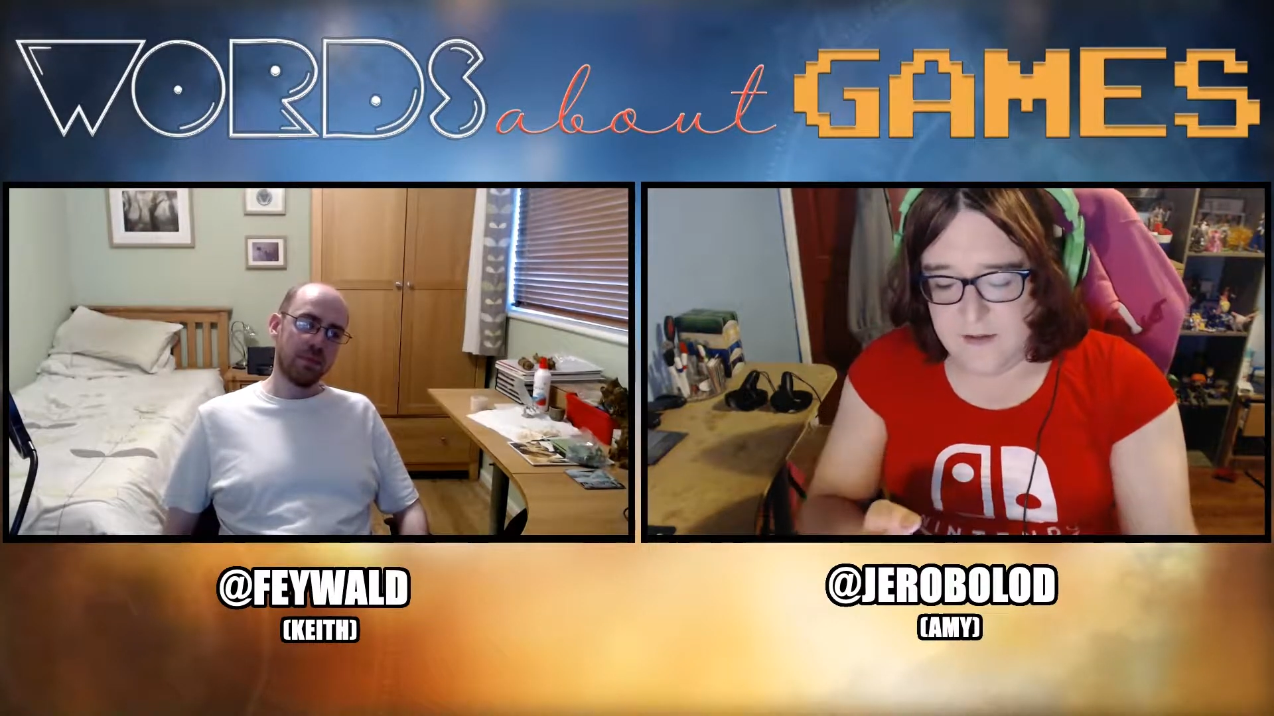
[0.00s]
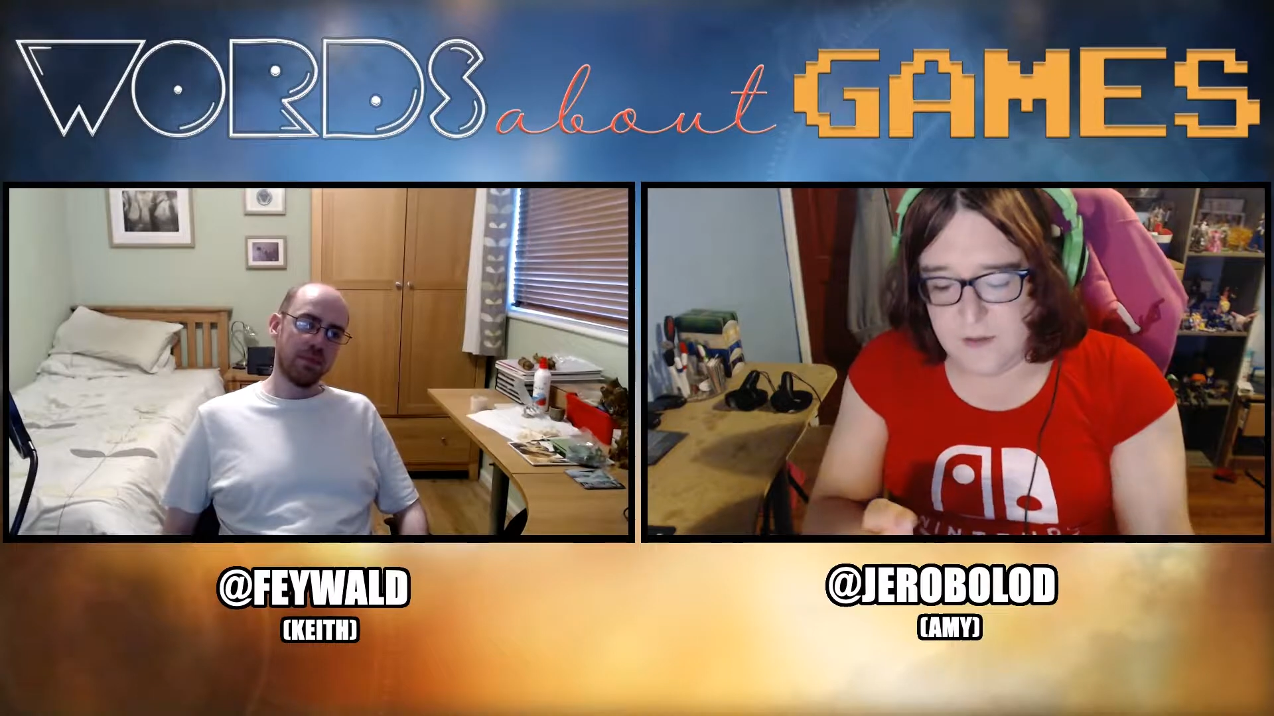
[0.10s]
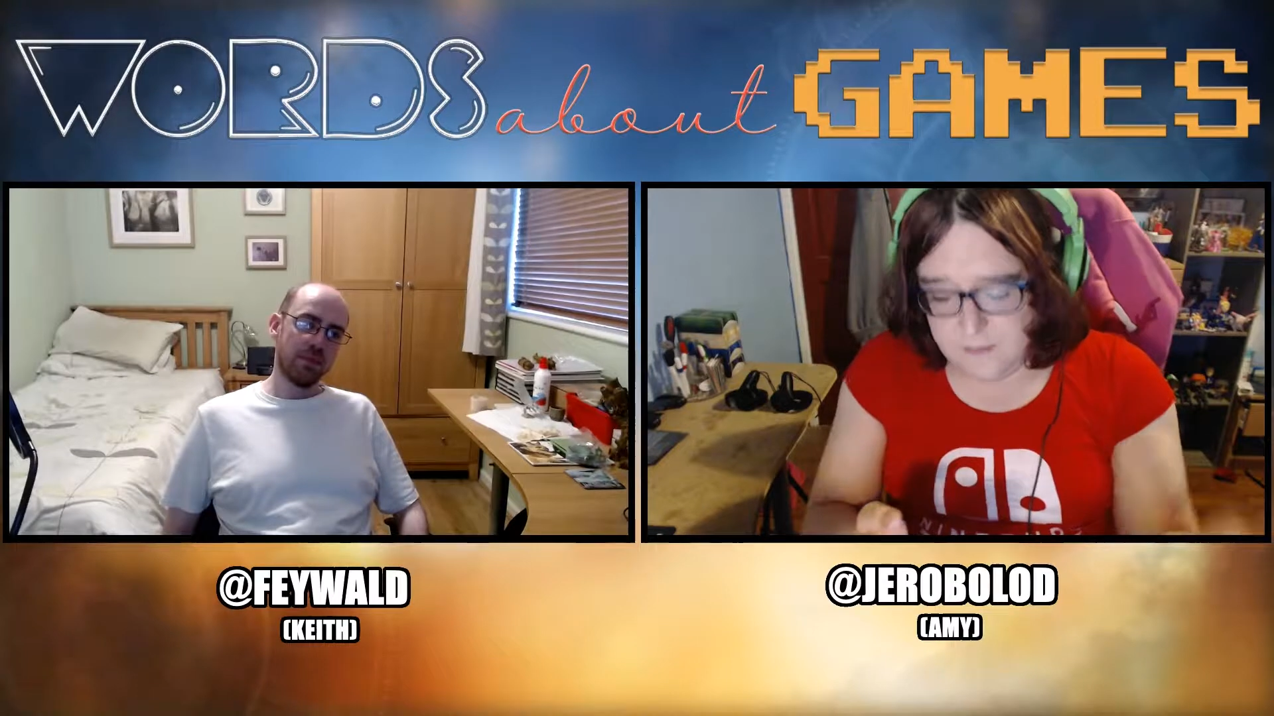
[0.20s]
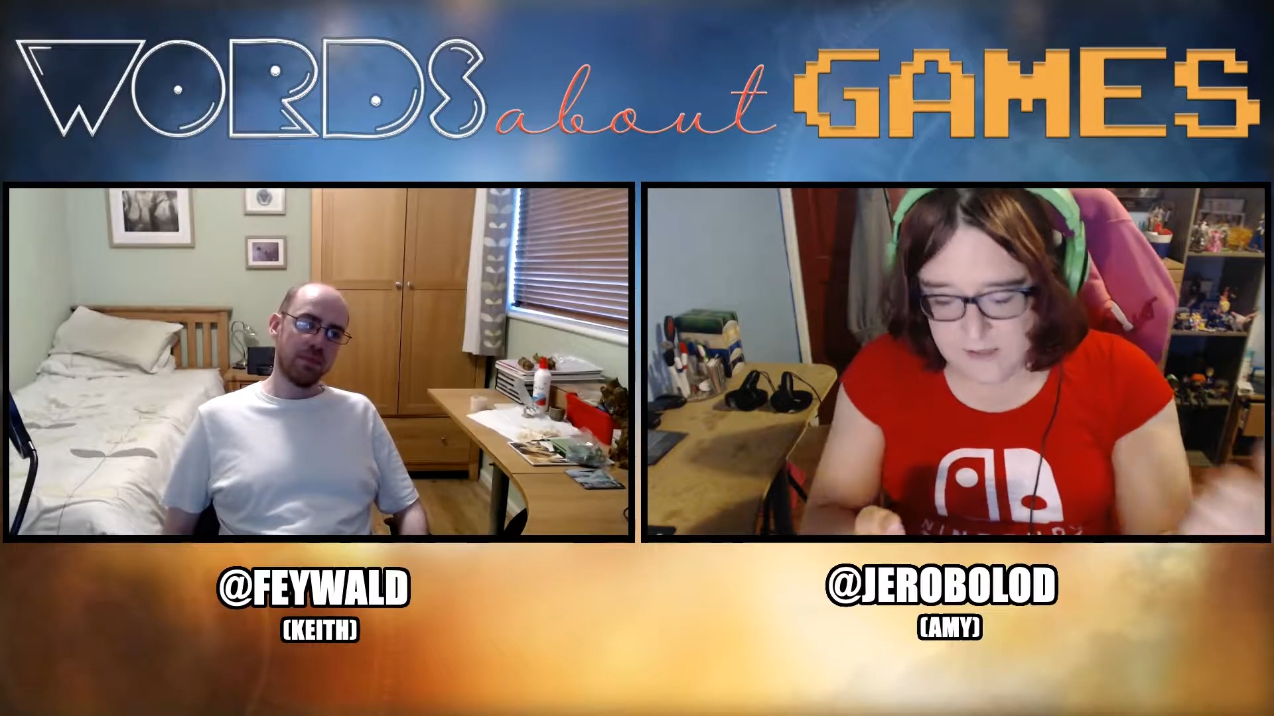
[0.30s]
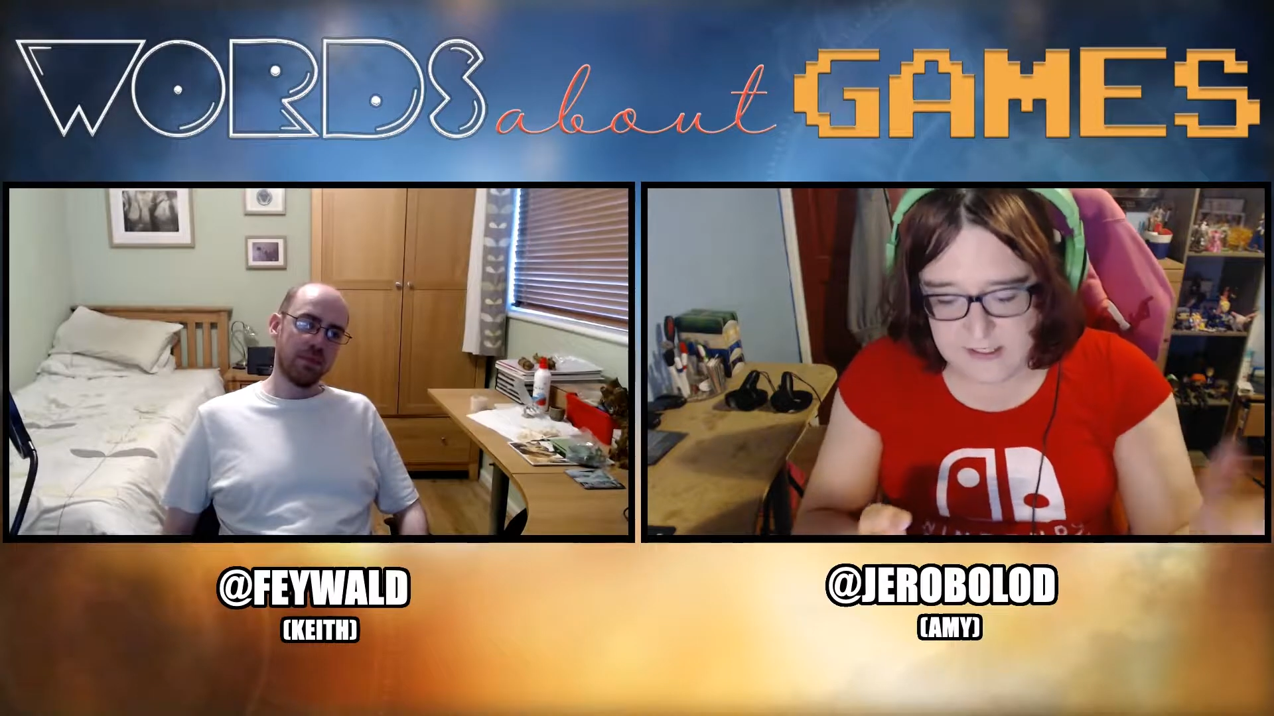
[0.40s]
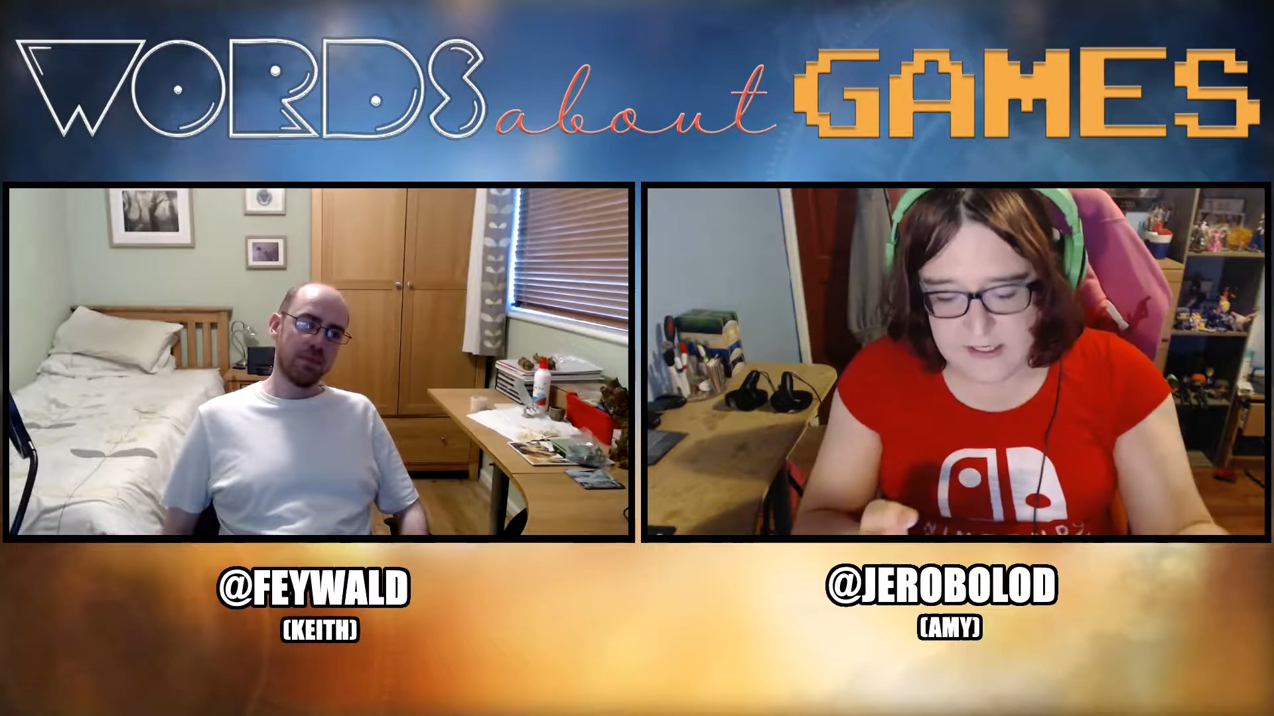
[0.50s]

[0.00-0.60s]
like